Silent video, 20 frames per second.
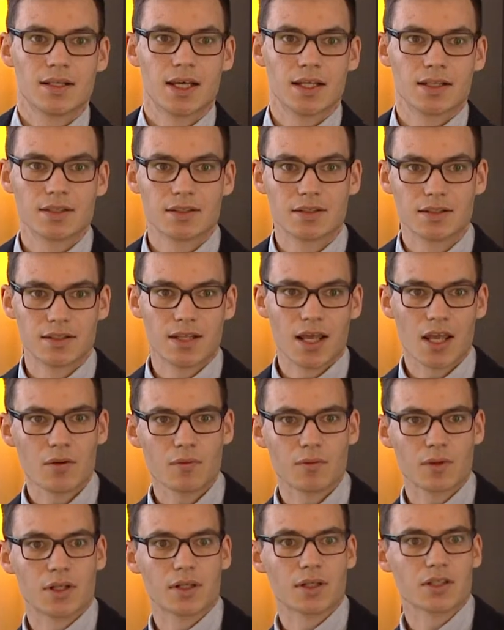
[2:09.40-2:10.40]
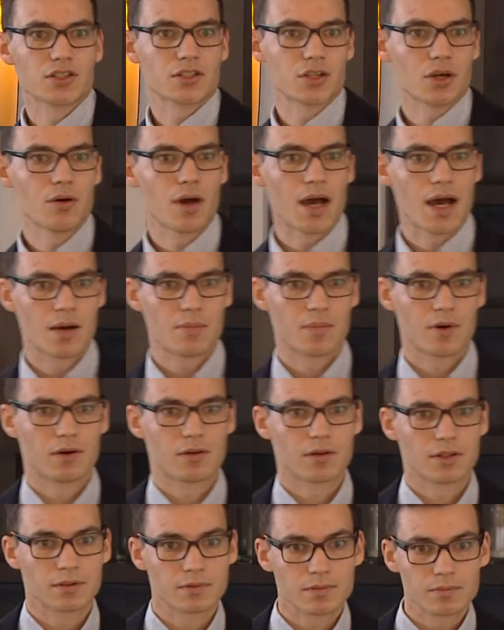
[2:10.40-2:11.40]
that they will show up
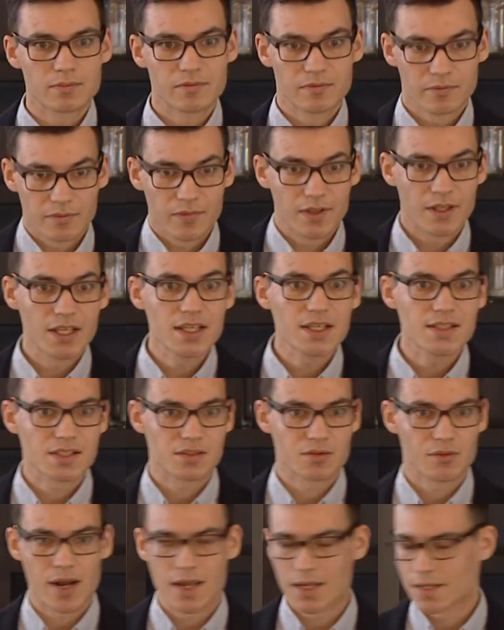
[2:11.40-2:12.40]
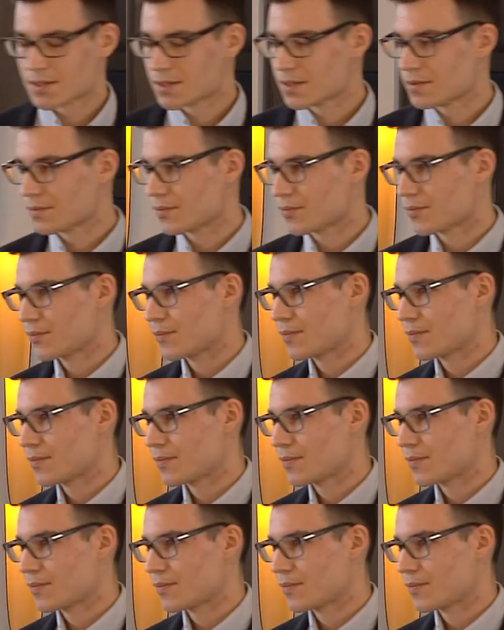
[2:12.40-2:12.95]
on X-rays.